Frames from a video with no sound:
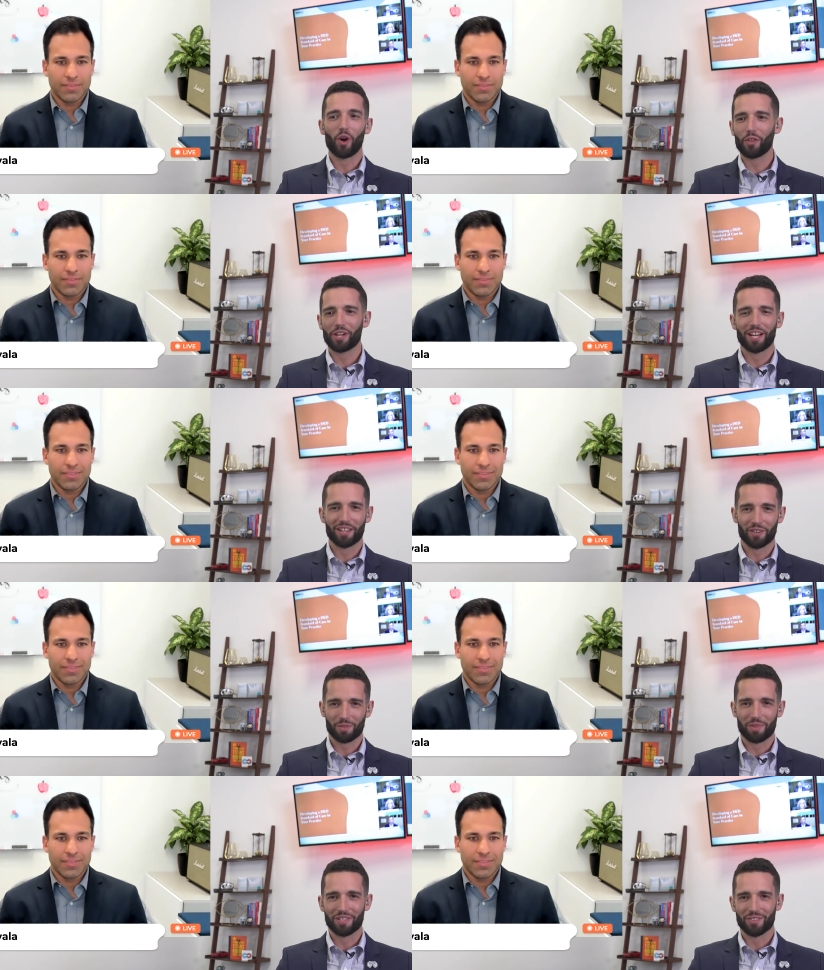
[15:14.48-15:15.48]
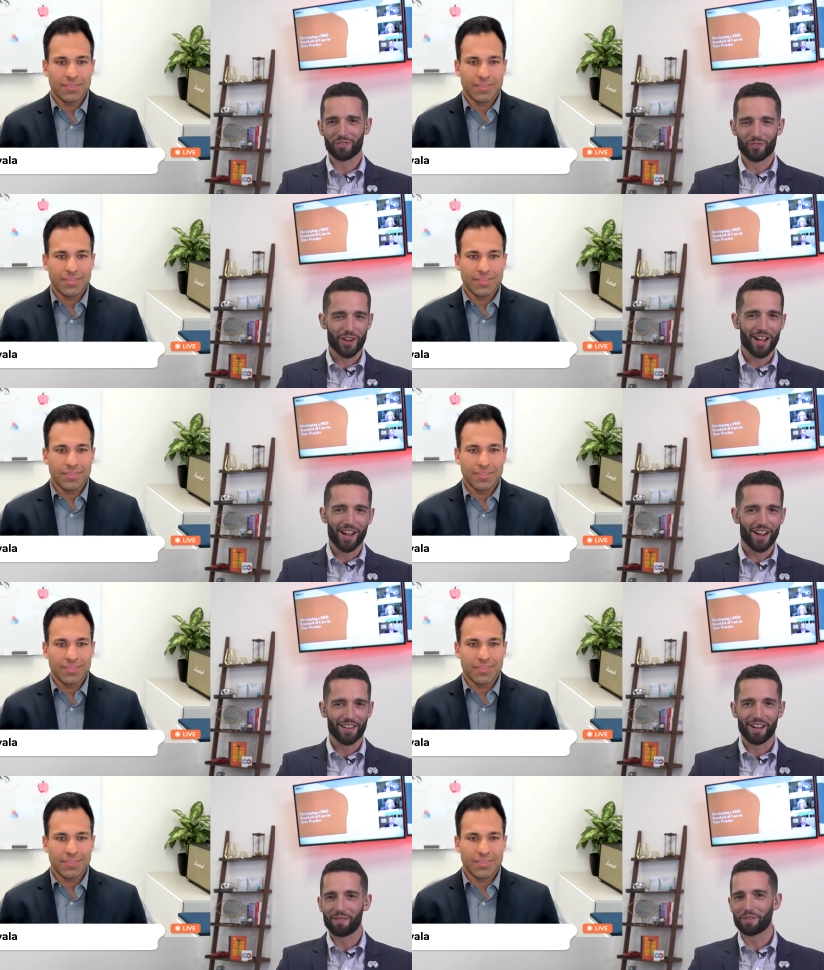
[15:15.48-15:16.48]
Speaker 1: of all the eye care spaces, dry
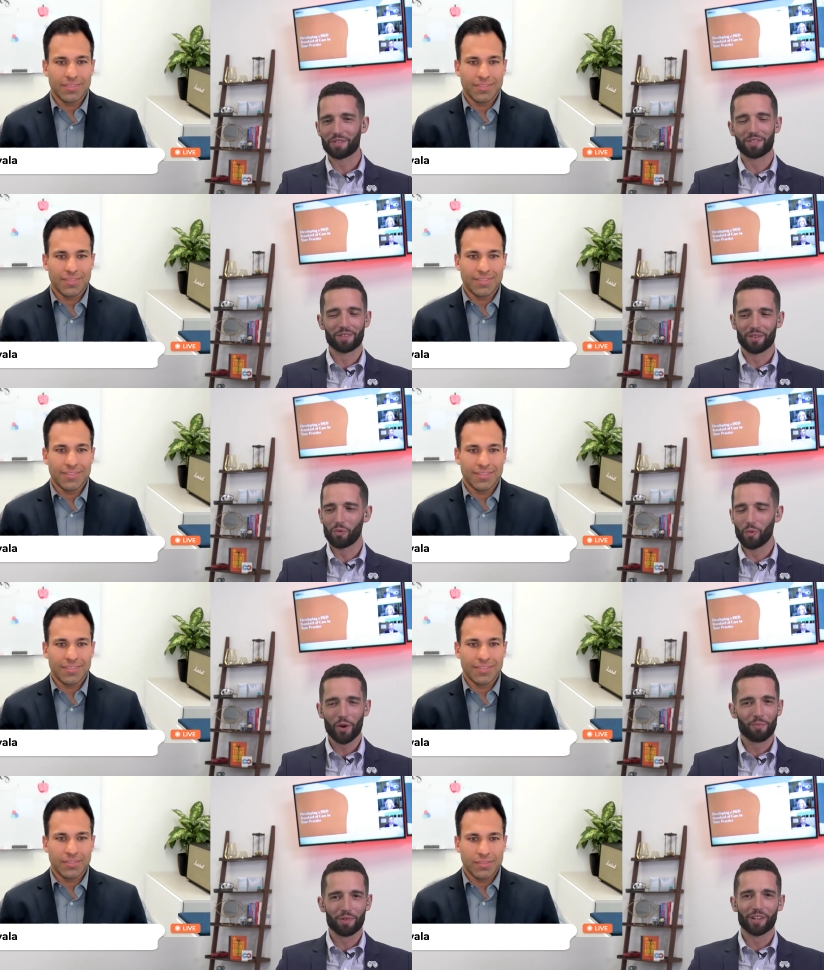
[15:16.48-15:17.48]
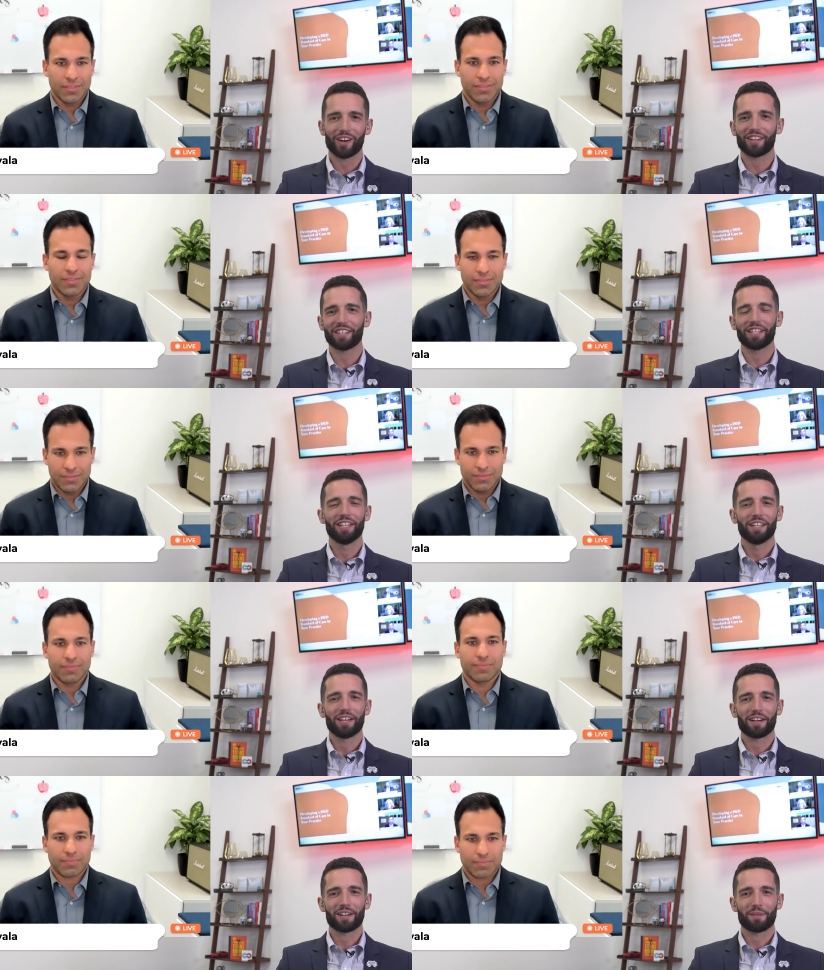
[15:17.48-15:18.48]
eye. Obviously, we're big on it,
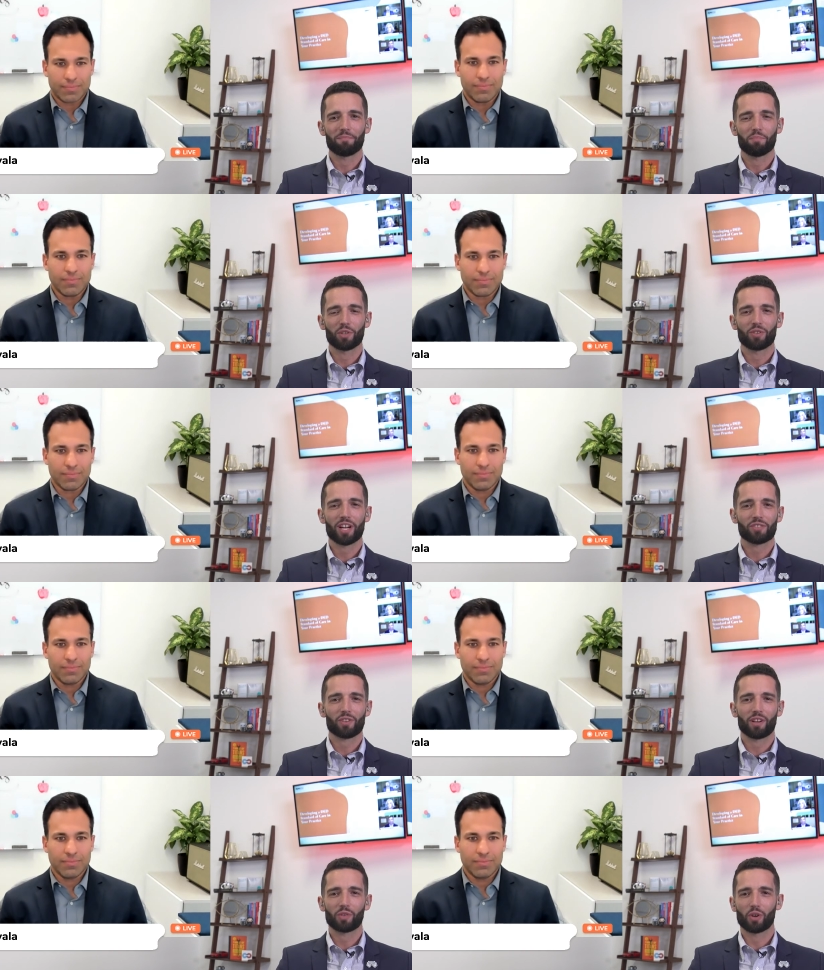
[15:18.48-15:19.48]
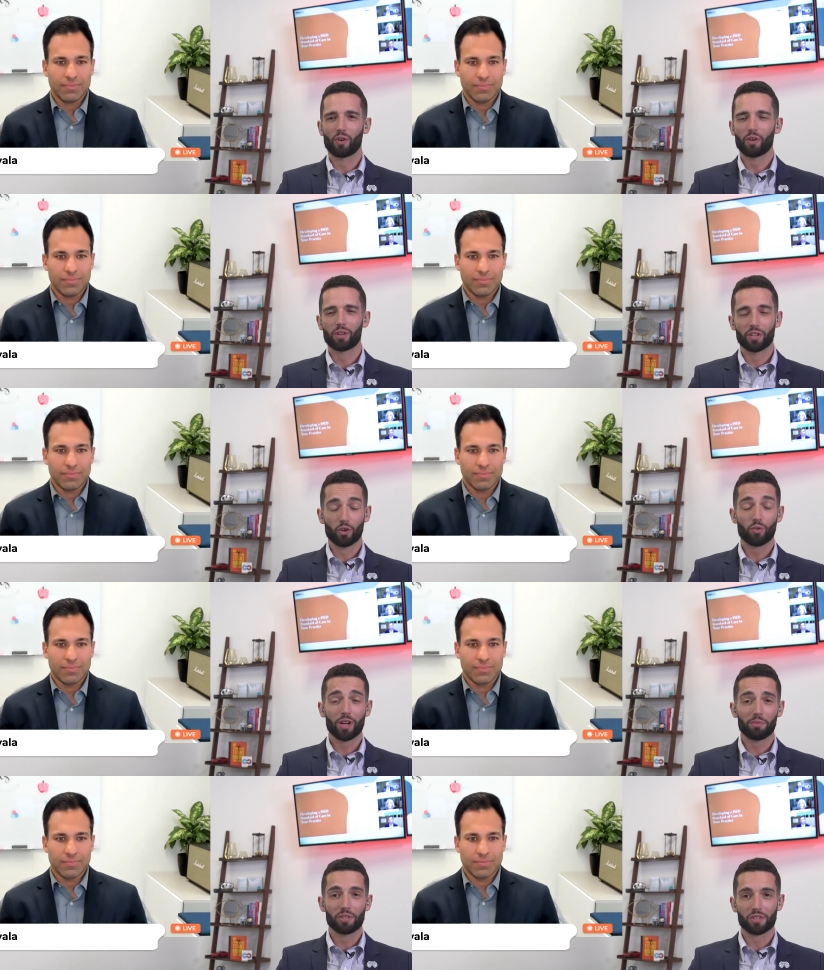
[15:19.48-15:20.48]
um, but you guys are going to have an incred-
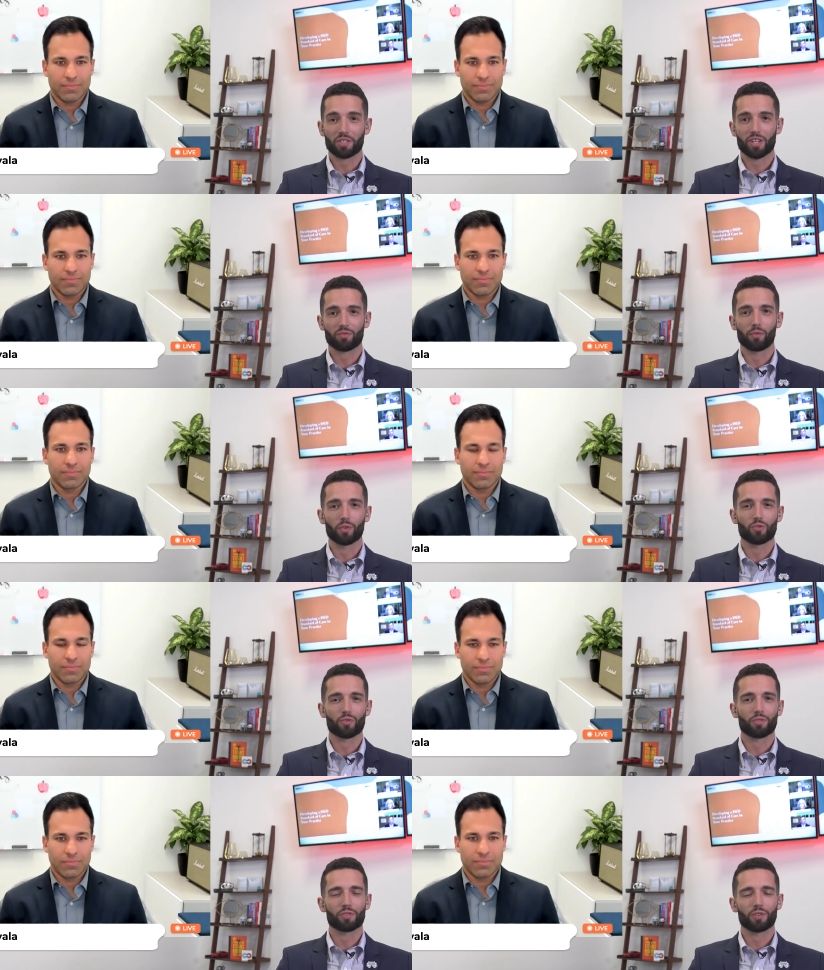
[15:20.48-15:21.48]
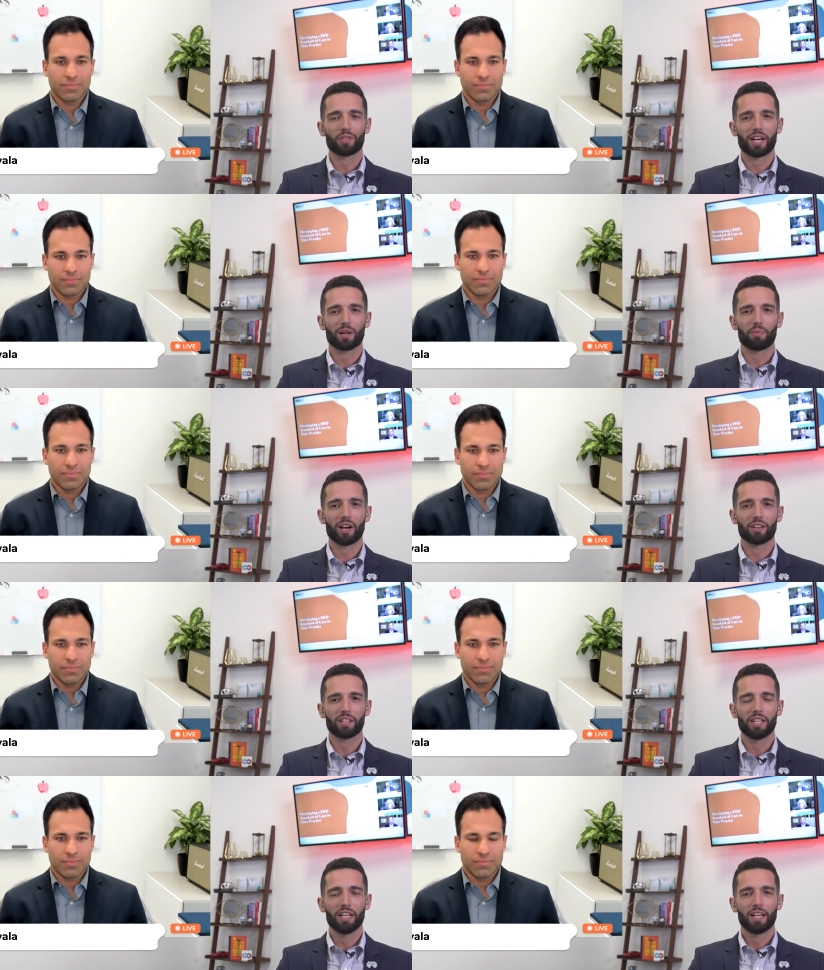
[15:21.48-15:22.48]
incredibly successful future. There's no doubt about
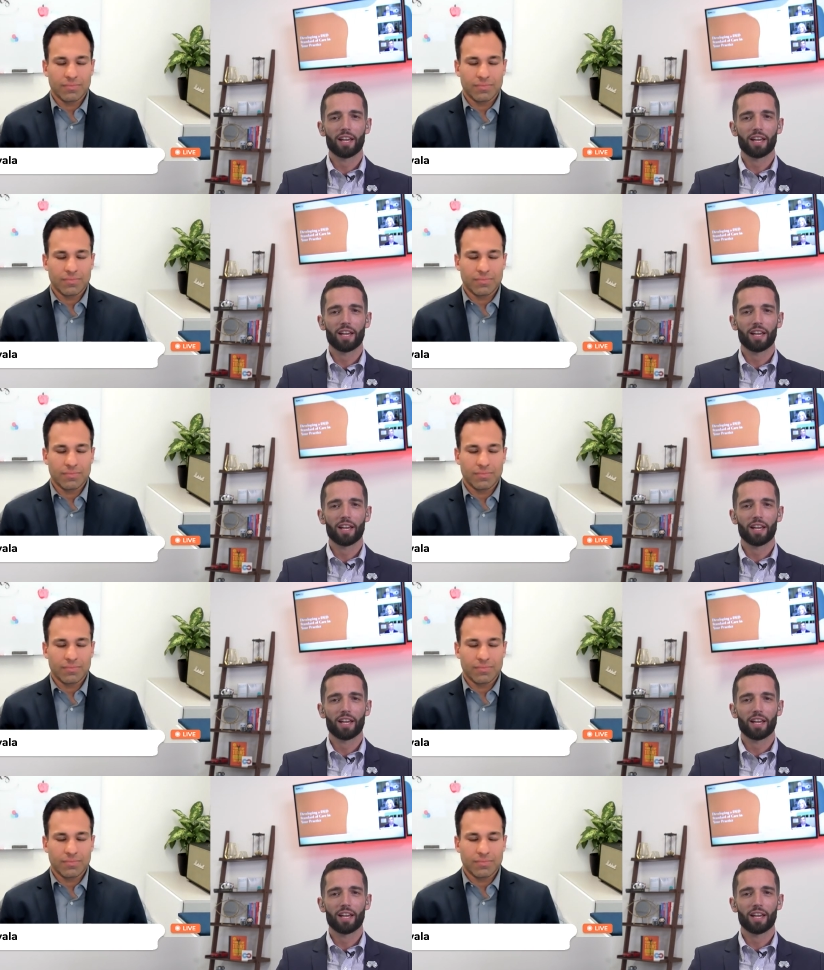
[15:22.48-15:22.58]
it.